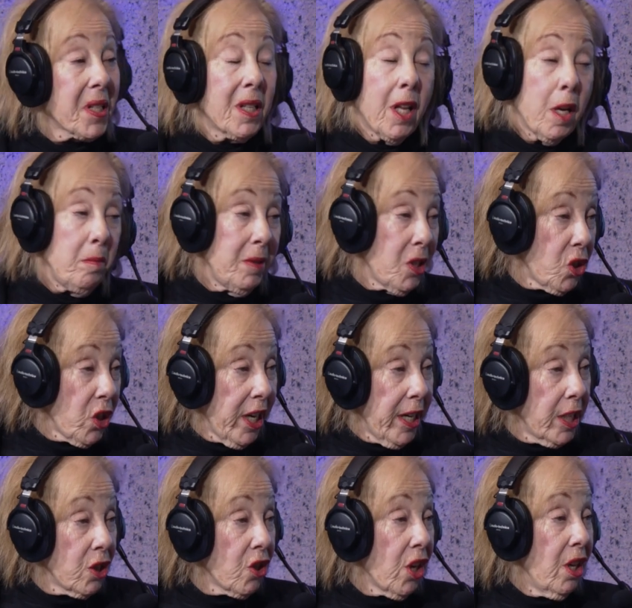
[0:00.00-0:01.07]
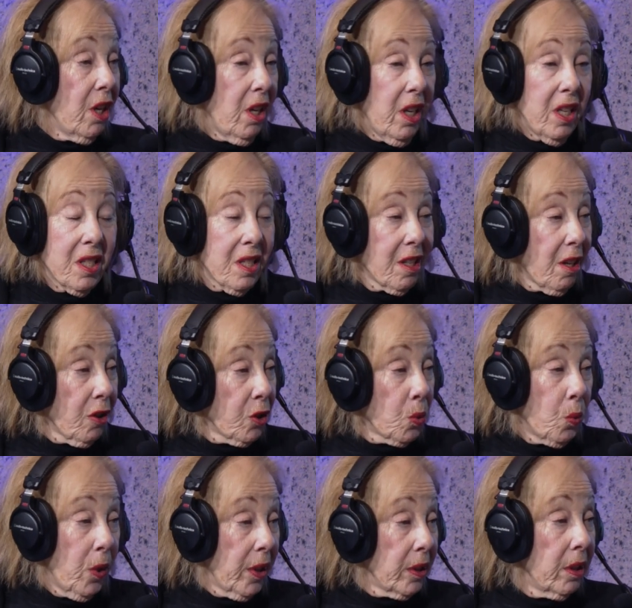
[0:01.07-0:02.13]
Climate change is another
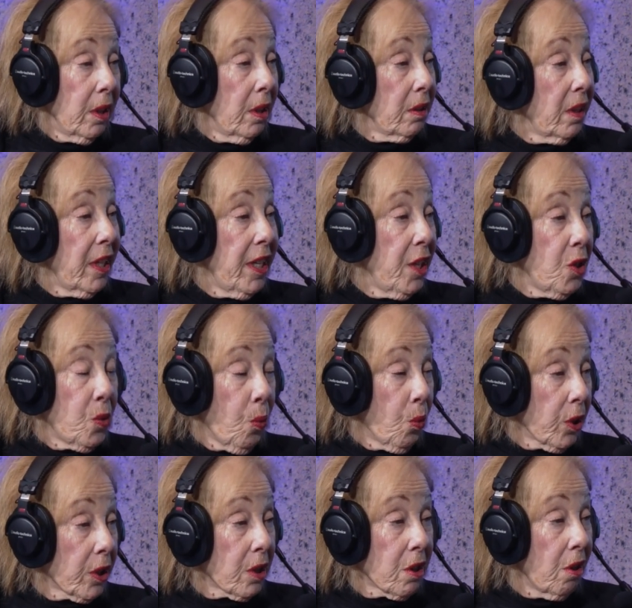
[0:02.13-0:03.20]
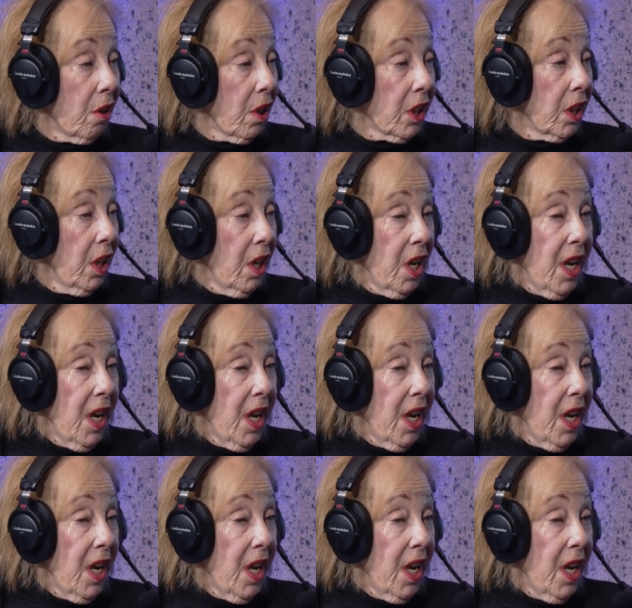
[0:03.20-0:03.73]
one that he's worked on.